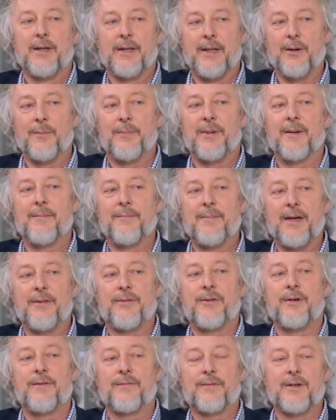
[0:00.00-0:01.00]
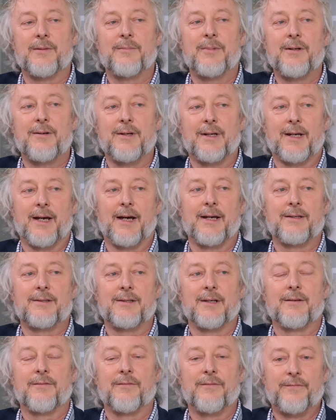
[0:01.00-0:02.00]
there'll be a method of
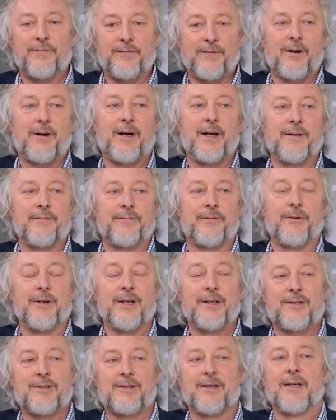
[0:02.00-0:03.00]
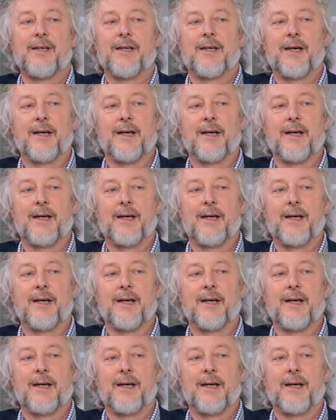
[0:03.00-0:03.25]
communicating via voice,